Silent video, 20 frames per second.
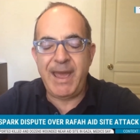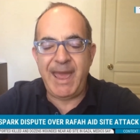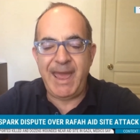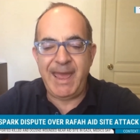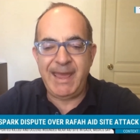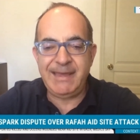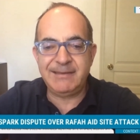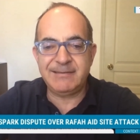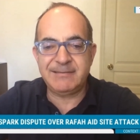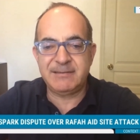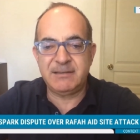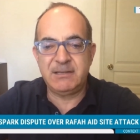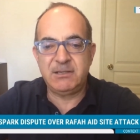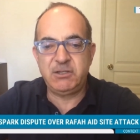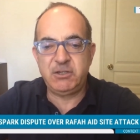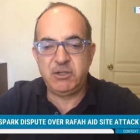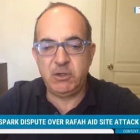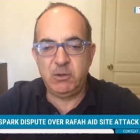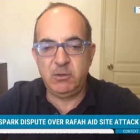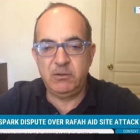where 8
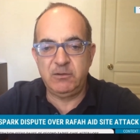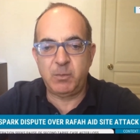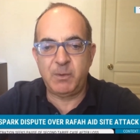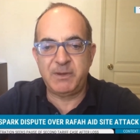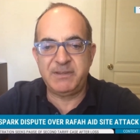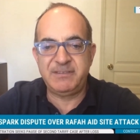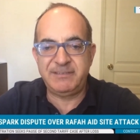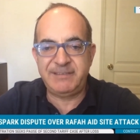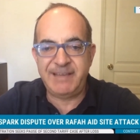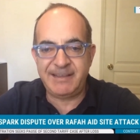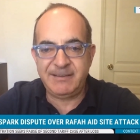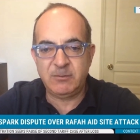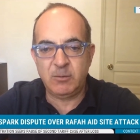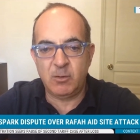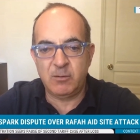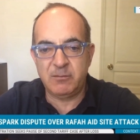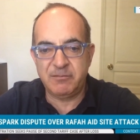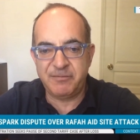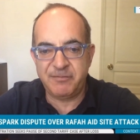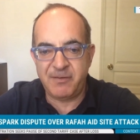Jews were set
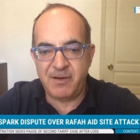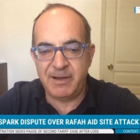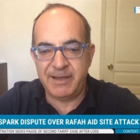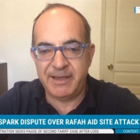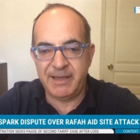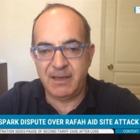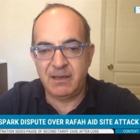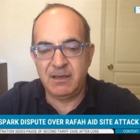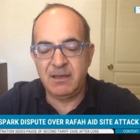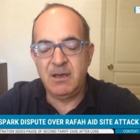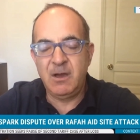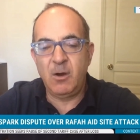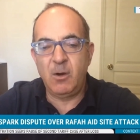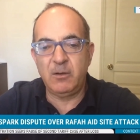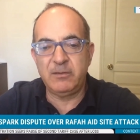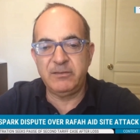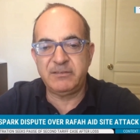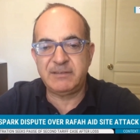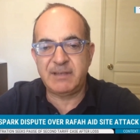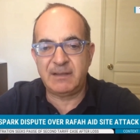on fire
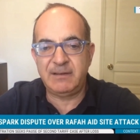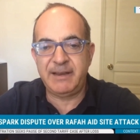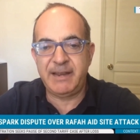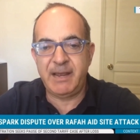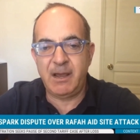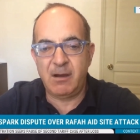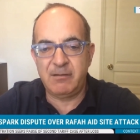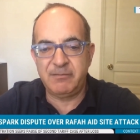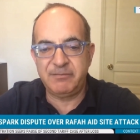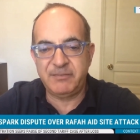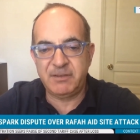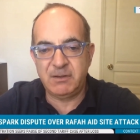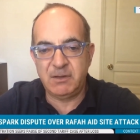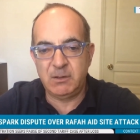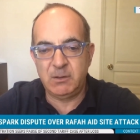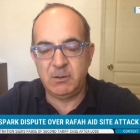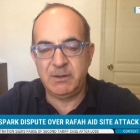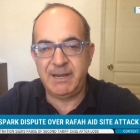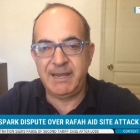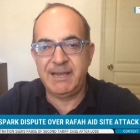on Sunday
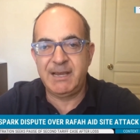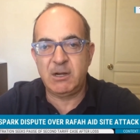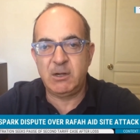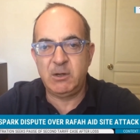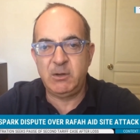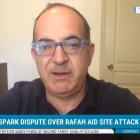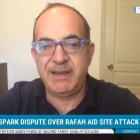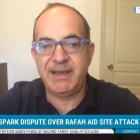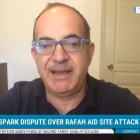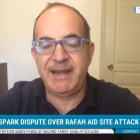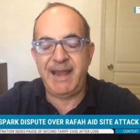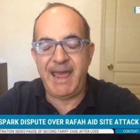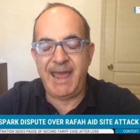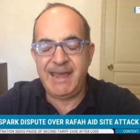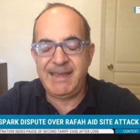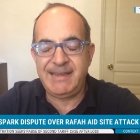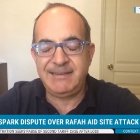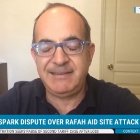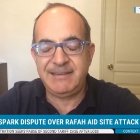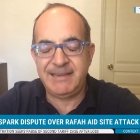afternoon, including an
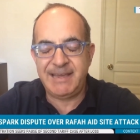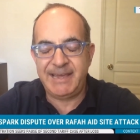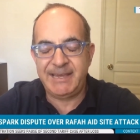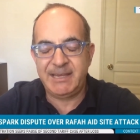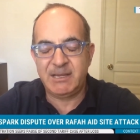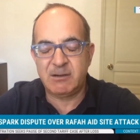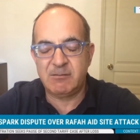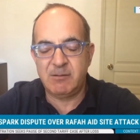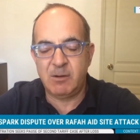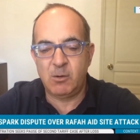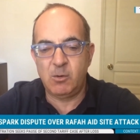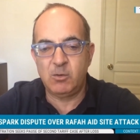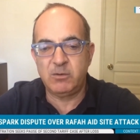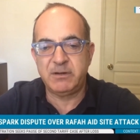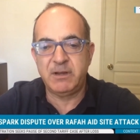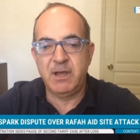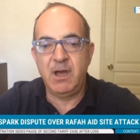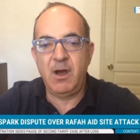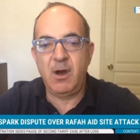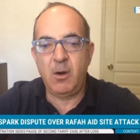
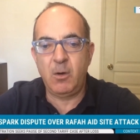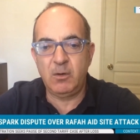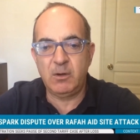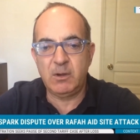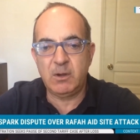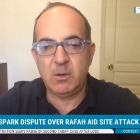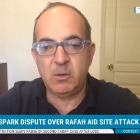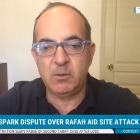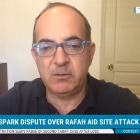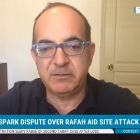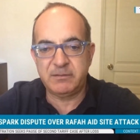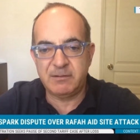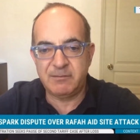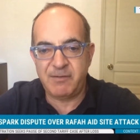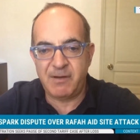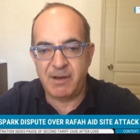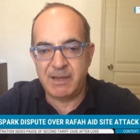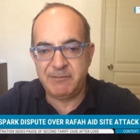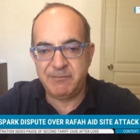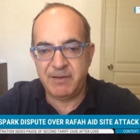88-year-old Holocaust
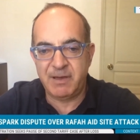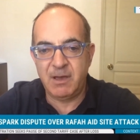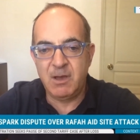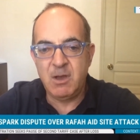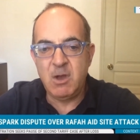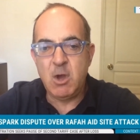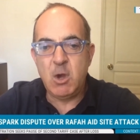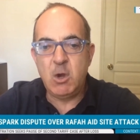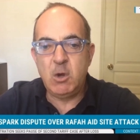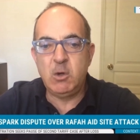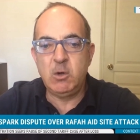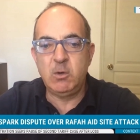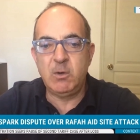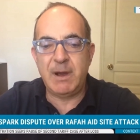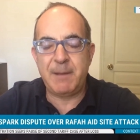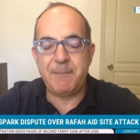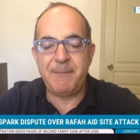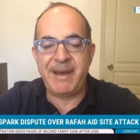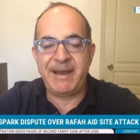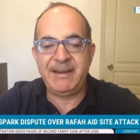survivor
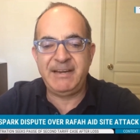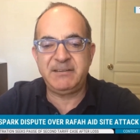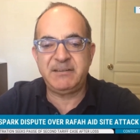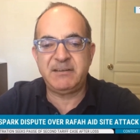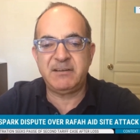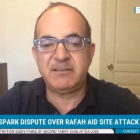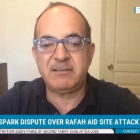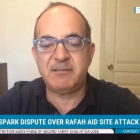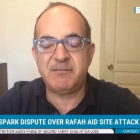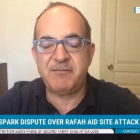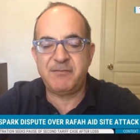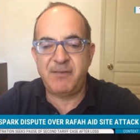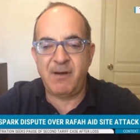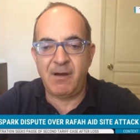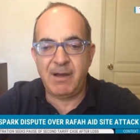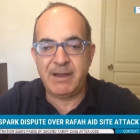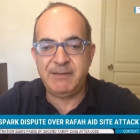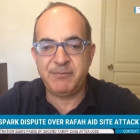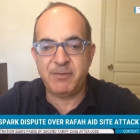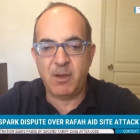who managed to
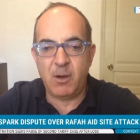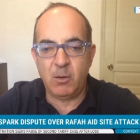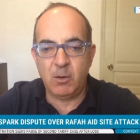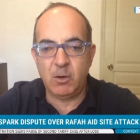survive